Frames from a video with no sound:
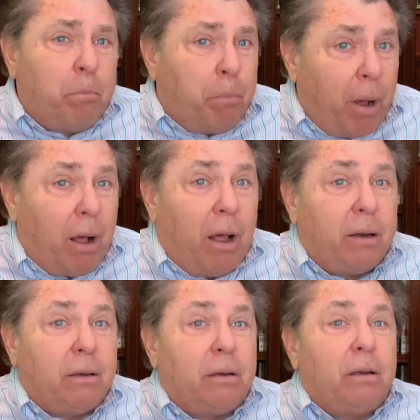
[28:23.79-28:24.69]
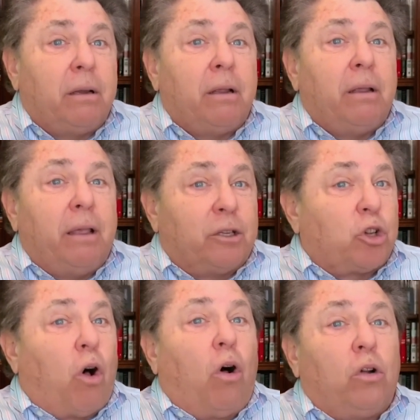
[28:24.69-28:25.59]
But it's
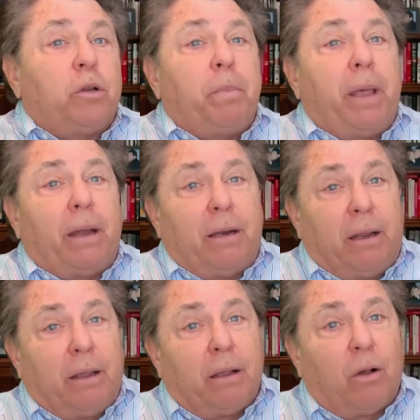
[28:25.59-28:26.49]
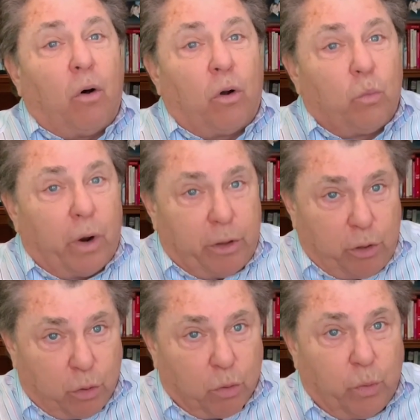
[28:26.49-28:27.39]
all depending on whether
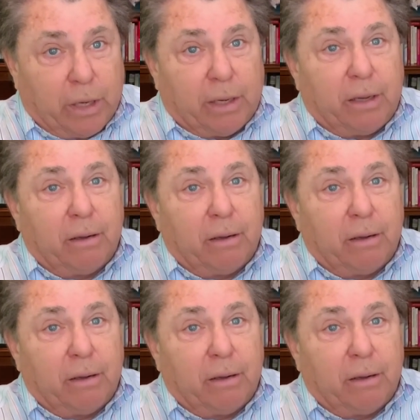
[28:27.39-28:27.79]
you're willing,